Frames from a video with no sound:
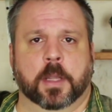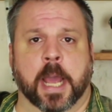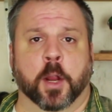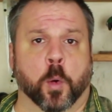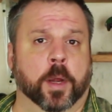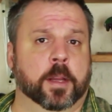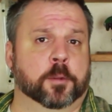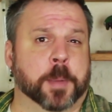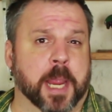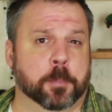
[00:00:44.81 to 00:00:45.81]
And according to
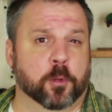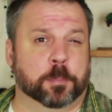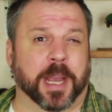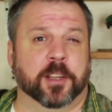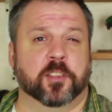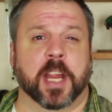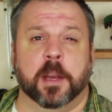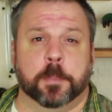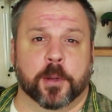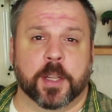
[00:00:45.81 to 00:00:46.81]
these papers, by
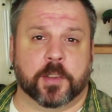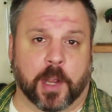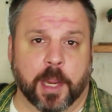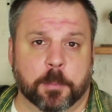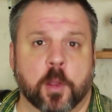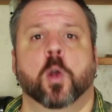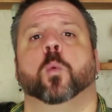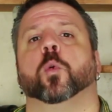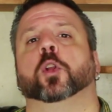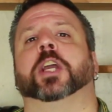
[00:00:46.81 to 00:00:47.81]
extended period of time,
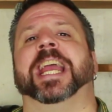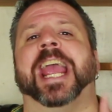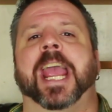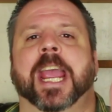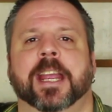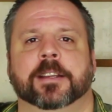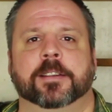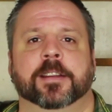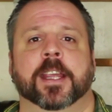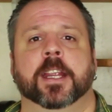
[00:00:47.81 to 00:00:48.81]
we're looking
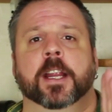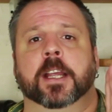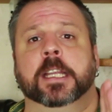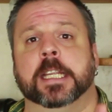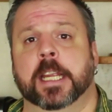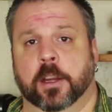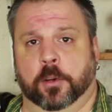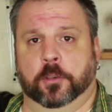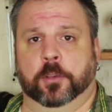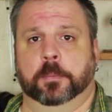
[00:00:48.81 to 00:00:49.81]
18
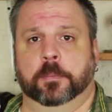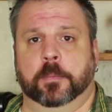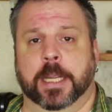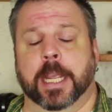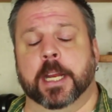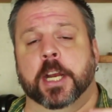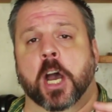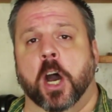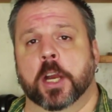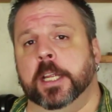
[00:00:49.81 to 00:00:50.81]
years in an
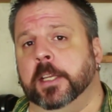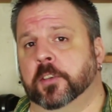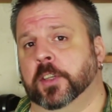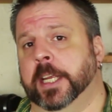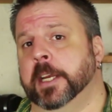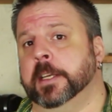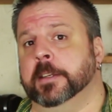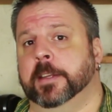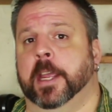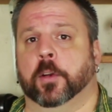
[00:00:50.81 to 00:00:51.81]
uninsulated
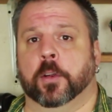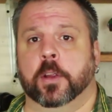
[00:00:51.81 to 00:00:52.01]
container.